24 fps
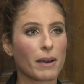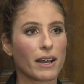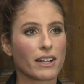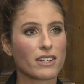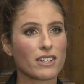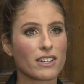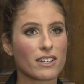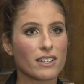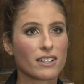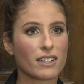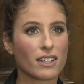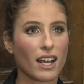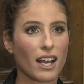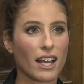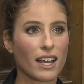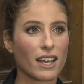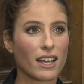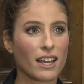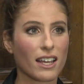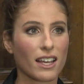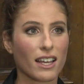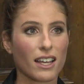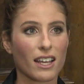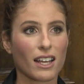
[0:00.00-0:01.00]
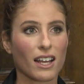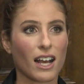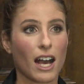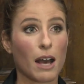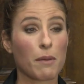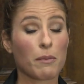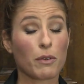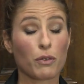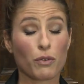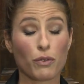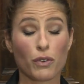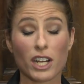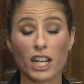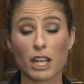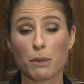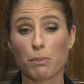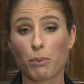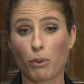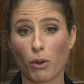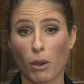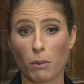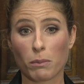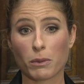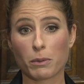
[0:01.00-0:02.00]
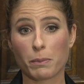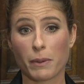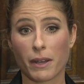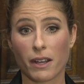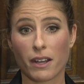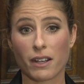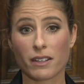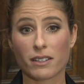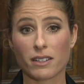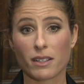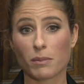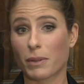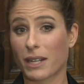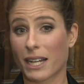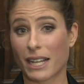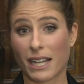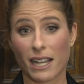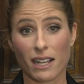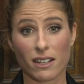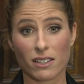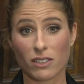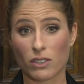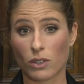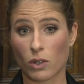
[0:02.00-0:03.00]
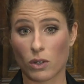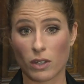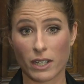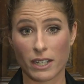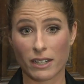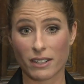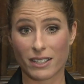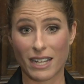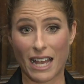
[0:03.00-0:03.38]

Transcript: I just, I, I'm a really prompt person, but I guess not in